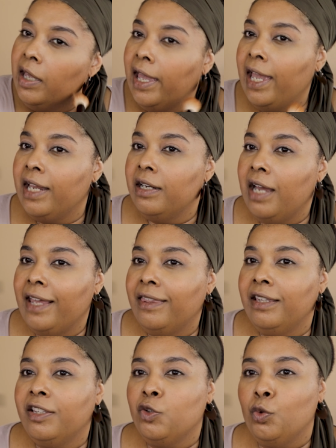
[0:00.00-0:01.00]
And I
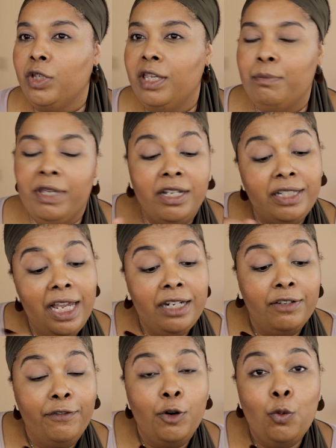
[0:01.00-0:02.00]
think this will keep me
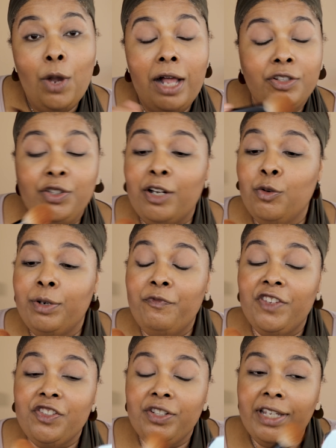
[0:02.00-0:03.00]
content for a while, so I don't
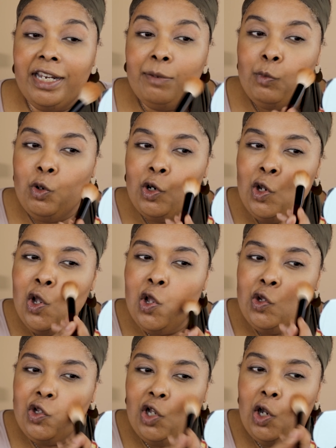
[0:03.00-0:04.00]
envision getting more.
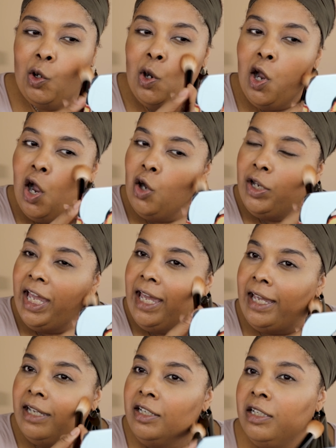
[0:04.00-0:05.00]
So,
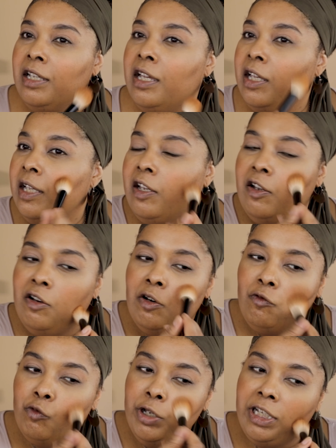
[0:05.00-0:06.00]
okay,
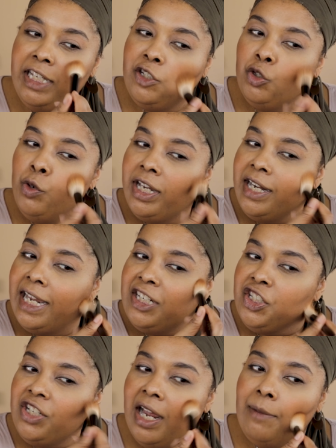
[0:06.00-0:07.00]
really doing a
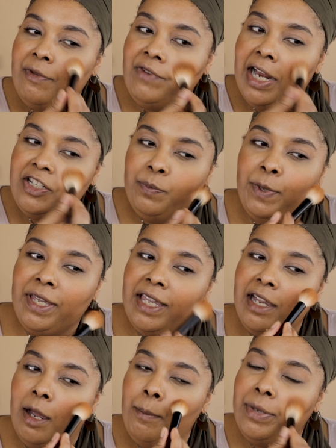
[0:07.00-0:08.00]
nice job. I'm not just
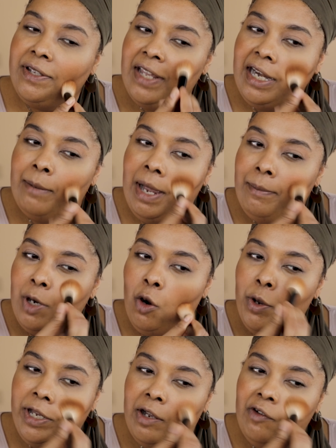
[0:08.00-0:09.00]
picking up, but then I'm
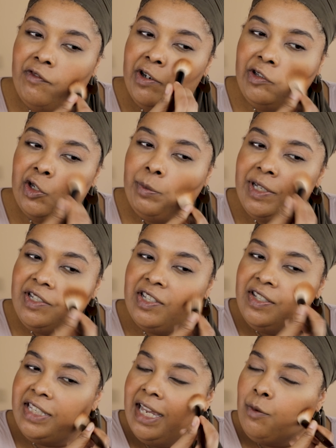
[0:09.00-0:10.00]
going over a little bit to
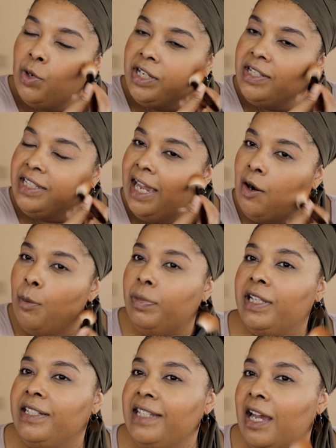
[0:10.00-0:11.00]
see. I wanna see how it
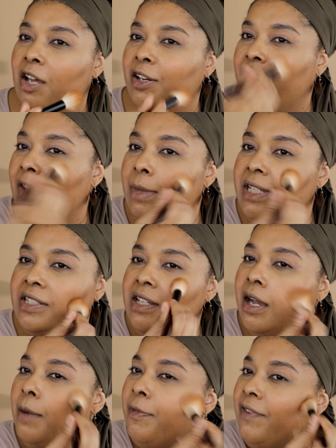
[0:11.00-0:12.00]
blends out, if I mess
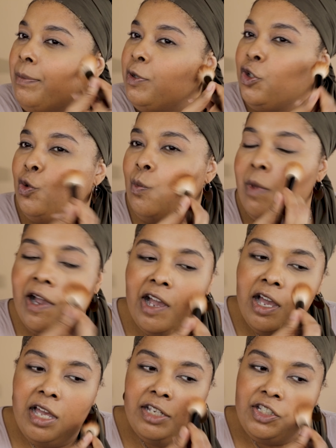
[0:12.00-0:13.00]
up, if I put too
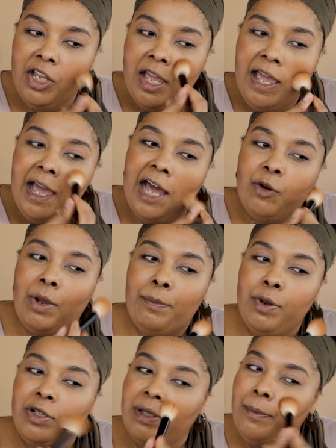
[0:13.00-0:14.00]
much, how do I
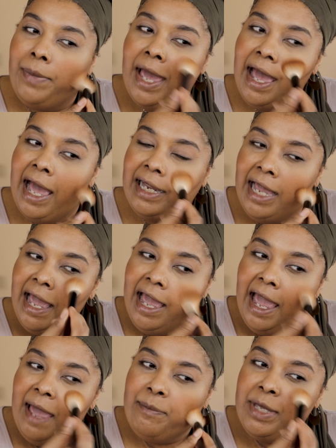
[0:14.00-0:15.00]
pull it back?
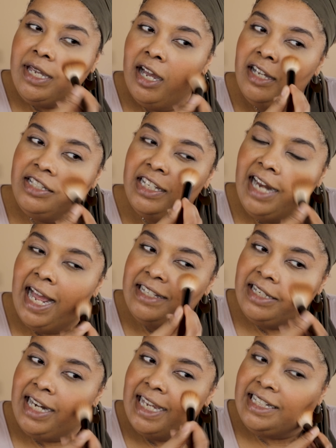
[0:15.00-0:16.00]
And because it
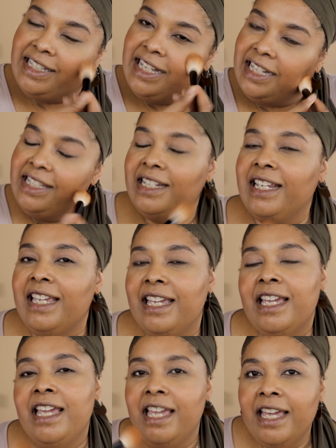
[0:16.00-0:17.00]
has a nice
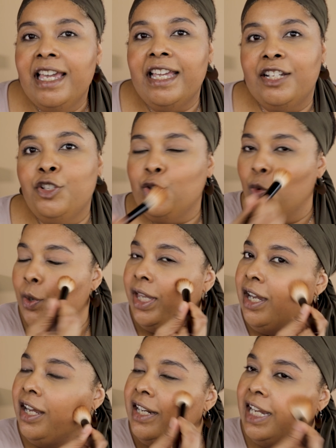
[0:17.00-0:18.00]
density, it's
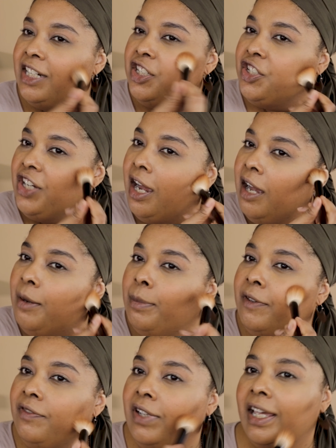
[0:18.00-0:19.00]
doing a nice
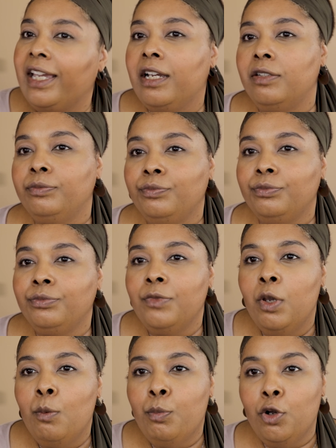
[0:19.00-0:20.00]
job of like
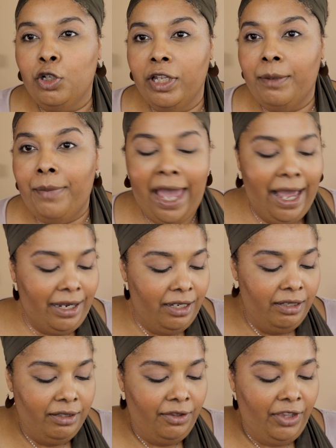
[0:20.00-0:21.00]
pulling back
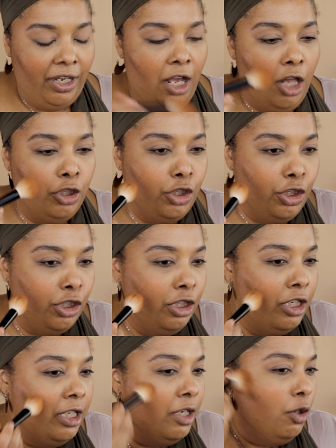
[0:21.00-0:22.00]
the color
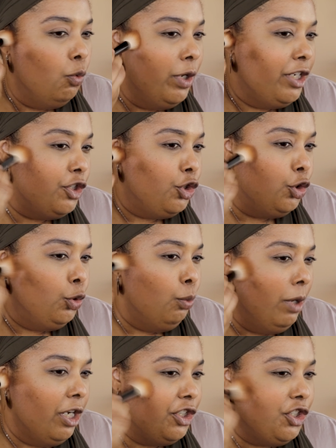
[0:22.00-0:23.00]
when it's too
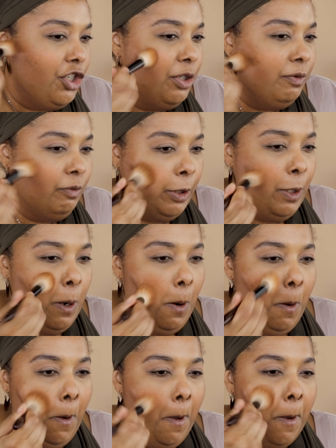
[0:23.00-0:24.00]
much, right?
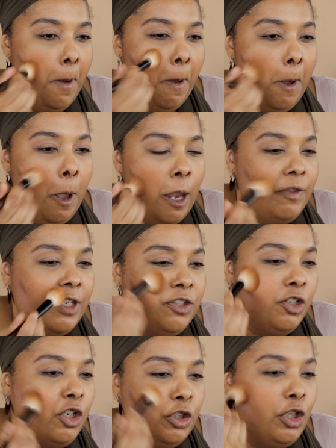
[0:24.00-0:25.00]
And
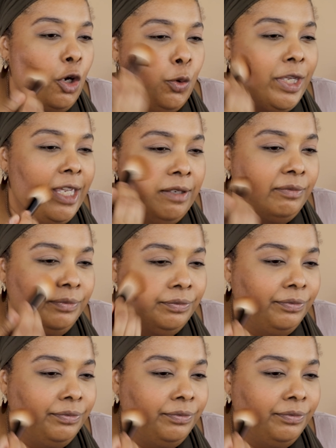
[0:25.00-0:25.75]
these are glowy.